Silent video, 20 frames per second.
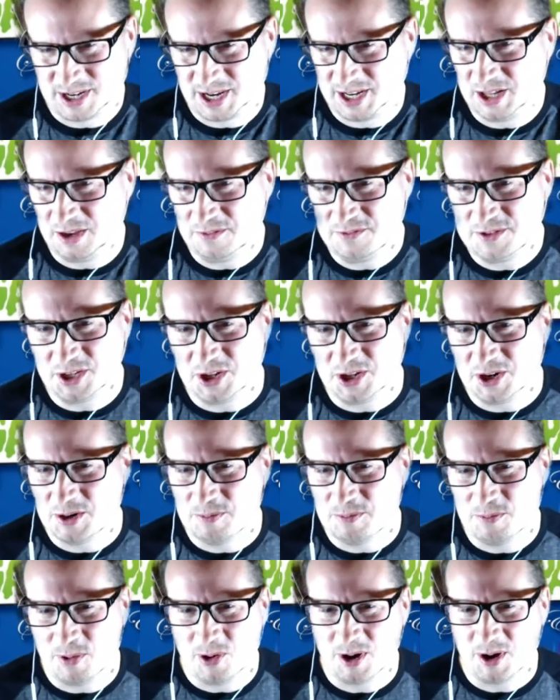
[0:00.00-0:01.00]
I'd love to learn
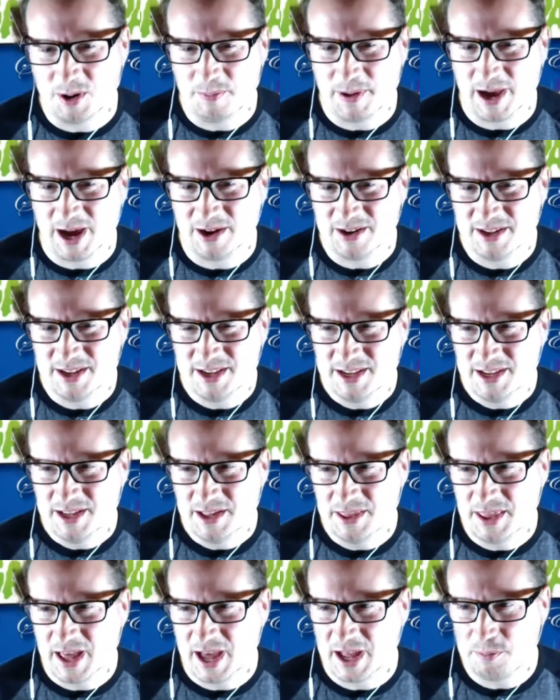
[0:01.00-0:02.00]
more about
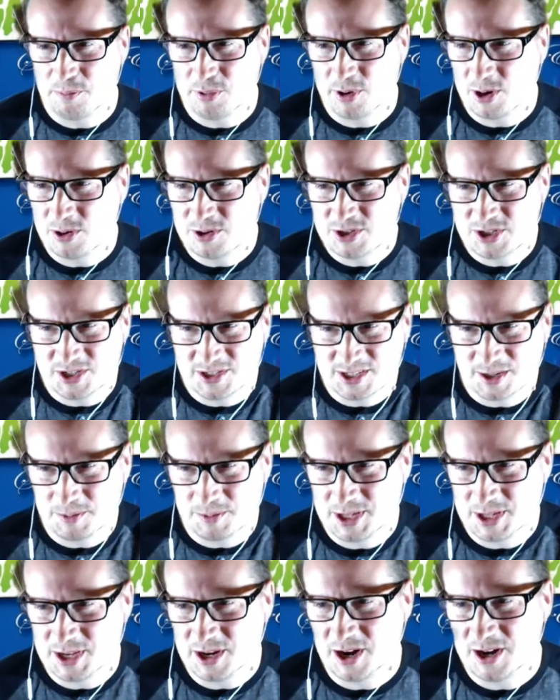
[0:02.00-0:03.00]
that approach and some of the
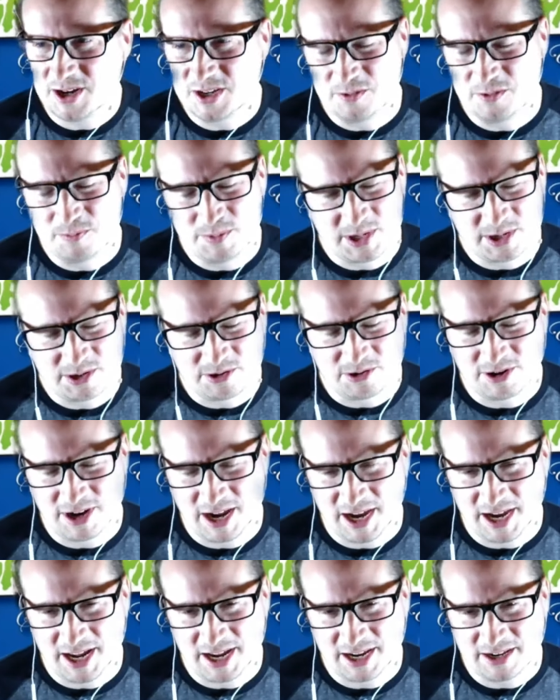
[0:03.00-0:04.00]
art you've been
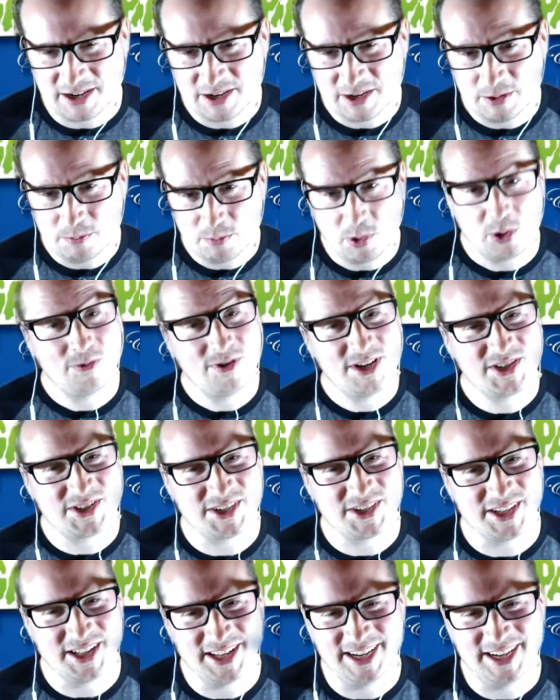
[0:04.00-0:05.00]
creating more
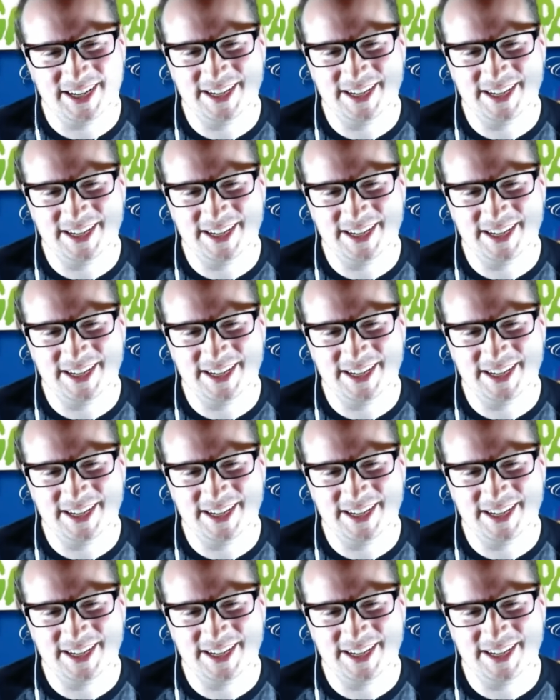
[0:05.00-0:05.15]
recently.